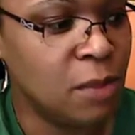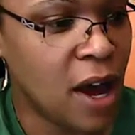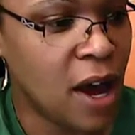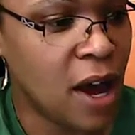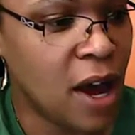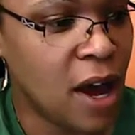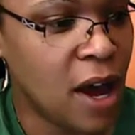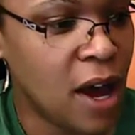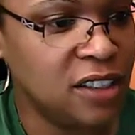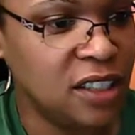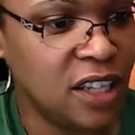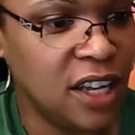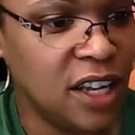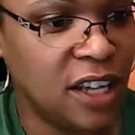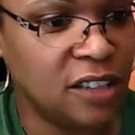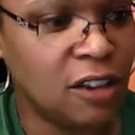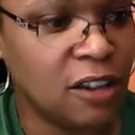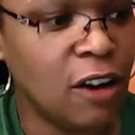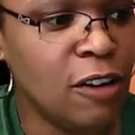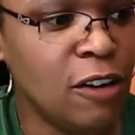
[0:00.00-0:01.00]
box, and it
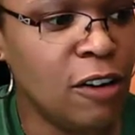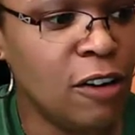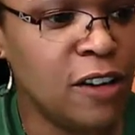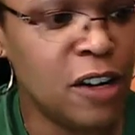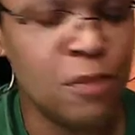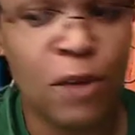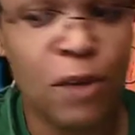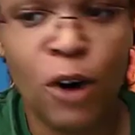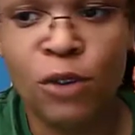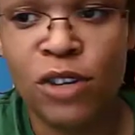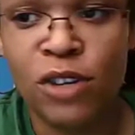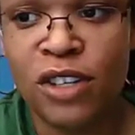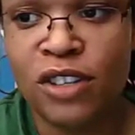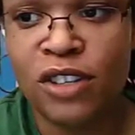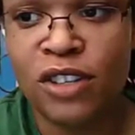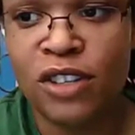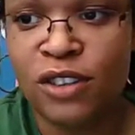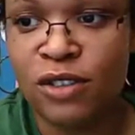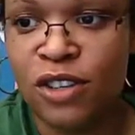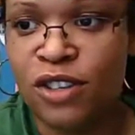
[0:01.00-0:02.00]
has all of the components
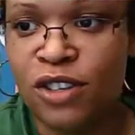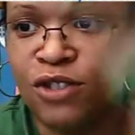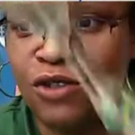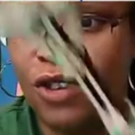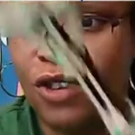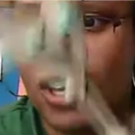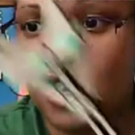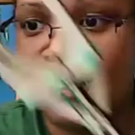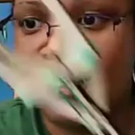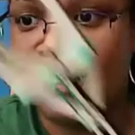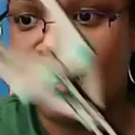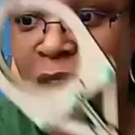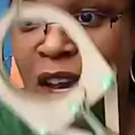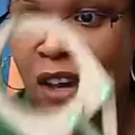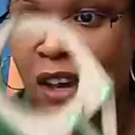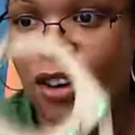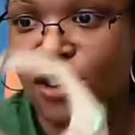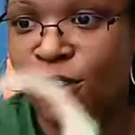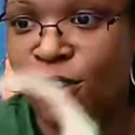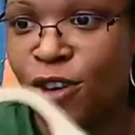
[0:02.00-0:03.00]
so that you can
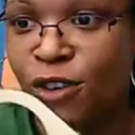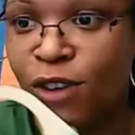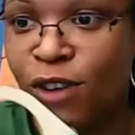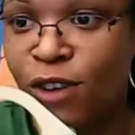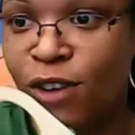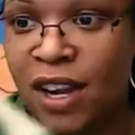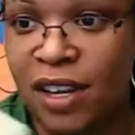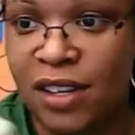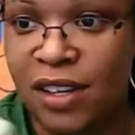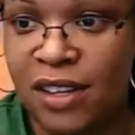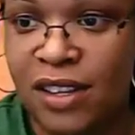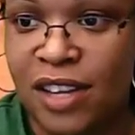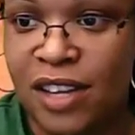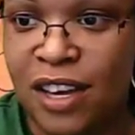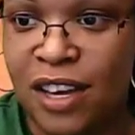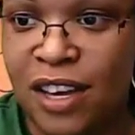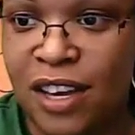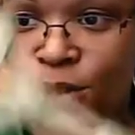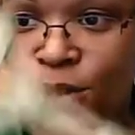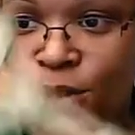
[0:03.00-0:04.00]
make your crate
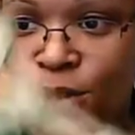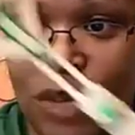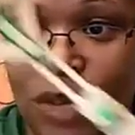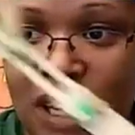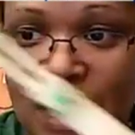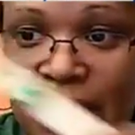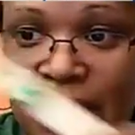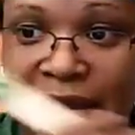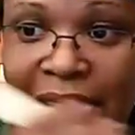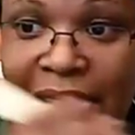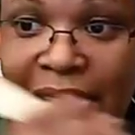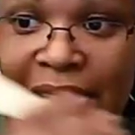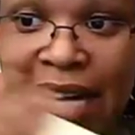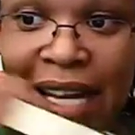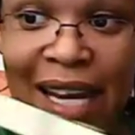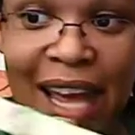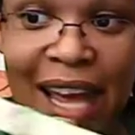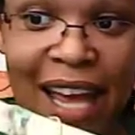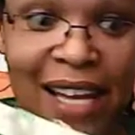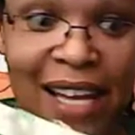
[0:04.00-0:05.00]
that we'll be
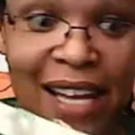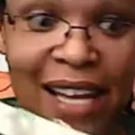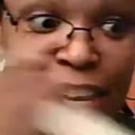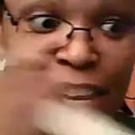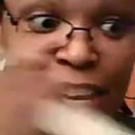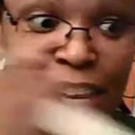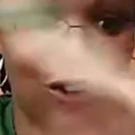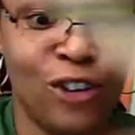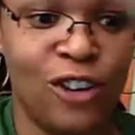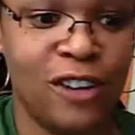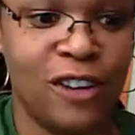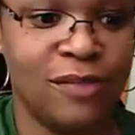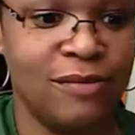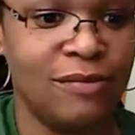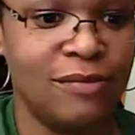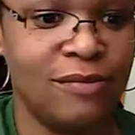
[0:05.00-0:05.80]
looking at later on.